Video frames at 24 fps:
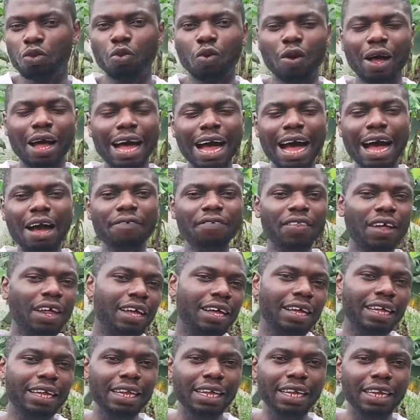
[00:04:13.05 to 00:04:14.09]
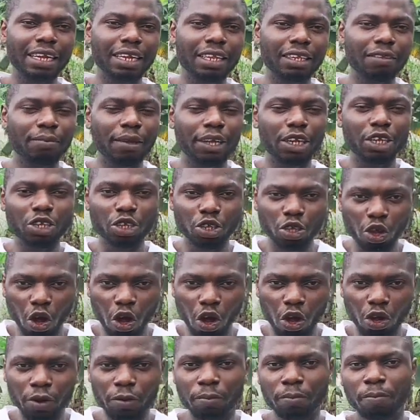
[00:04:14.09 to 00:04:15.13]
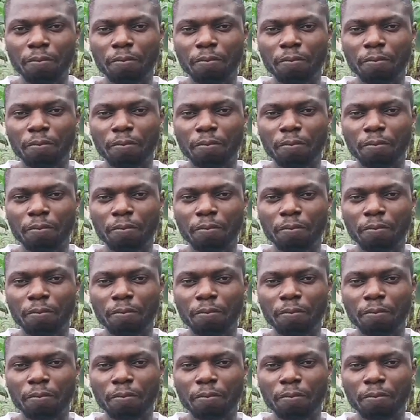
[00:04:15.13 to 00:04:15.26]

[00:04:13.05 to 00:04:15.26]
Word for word: So after the cleaning is being done,